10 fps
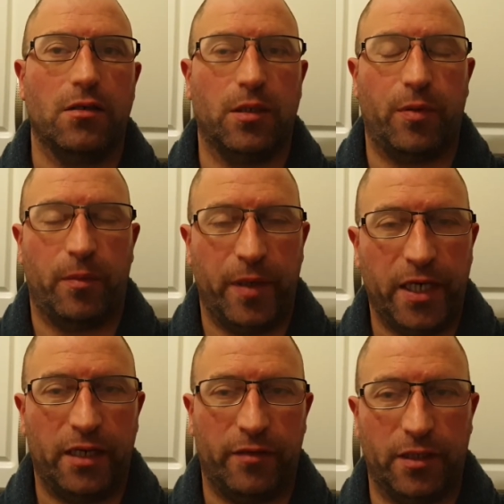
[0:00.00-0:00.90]
You
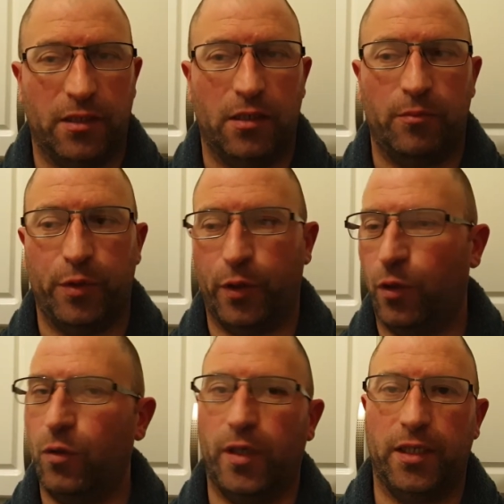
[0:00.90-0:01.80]
prepare everything, put it
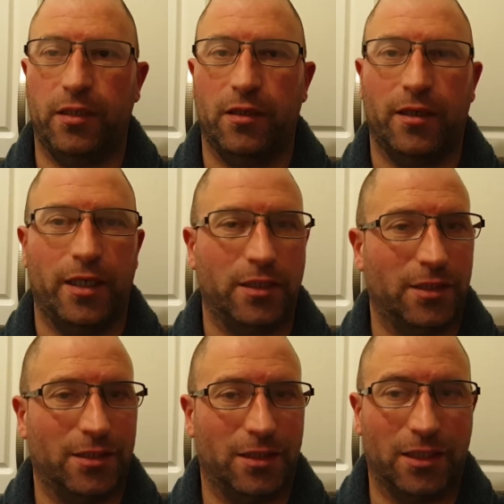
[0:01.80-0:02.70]
all in, and
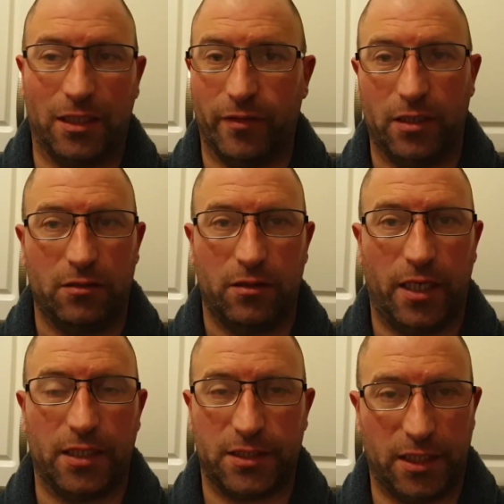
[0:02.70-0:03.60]
just leave it.
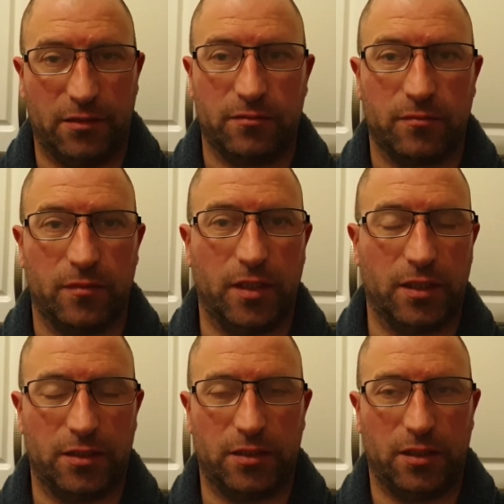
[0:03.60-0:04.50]
That's it.
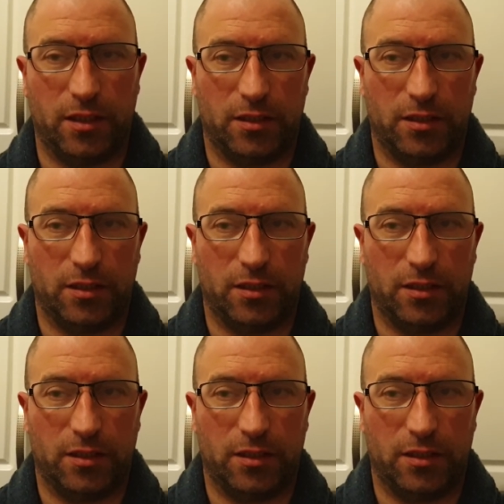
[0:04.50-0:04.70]
It's